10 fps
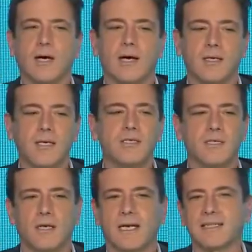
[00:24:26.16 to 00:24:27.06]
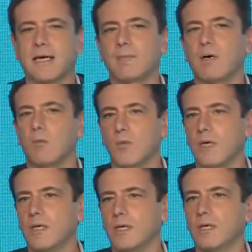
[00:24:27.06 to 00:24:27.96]
is LATAM
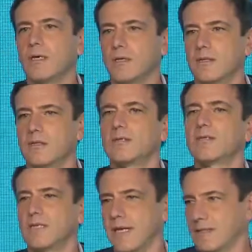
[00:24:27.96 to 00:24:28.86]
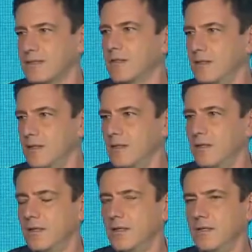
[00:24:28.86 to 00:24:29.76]
winning? Yes,
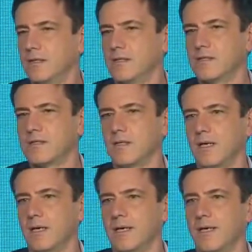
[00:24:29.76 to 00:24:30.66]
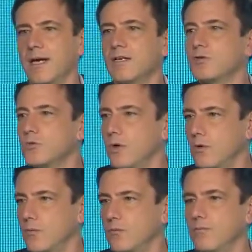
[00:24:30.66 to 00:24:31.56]
it is. Can do
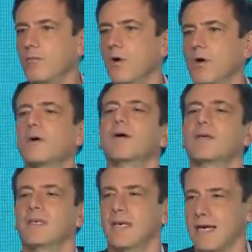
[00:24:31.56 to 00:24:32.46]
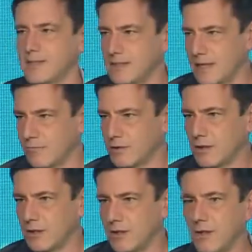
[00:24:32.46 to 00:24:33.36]
more? Yes,
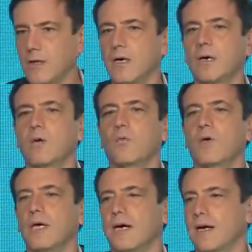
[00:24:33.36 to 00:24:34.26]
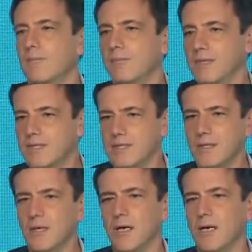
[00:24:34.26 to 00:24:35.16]
definitely. We are
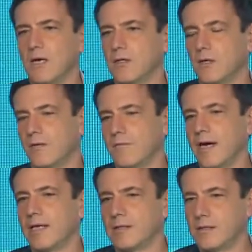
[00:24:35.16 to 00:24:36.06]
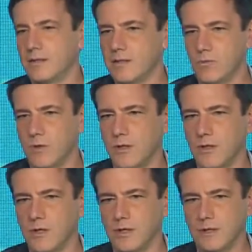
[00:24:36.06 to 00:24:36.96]
missing a lot of entities
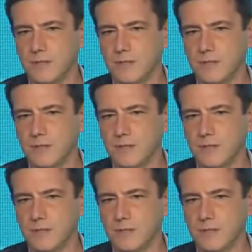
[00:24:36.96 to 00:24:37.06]
working on it.